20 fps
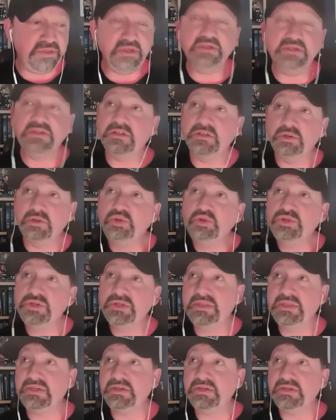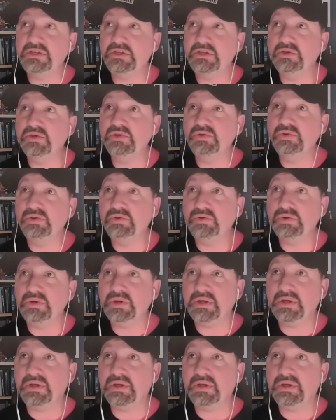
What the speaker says: healthy delusion that you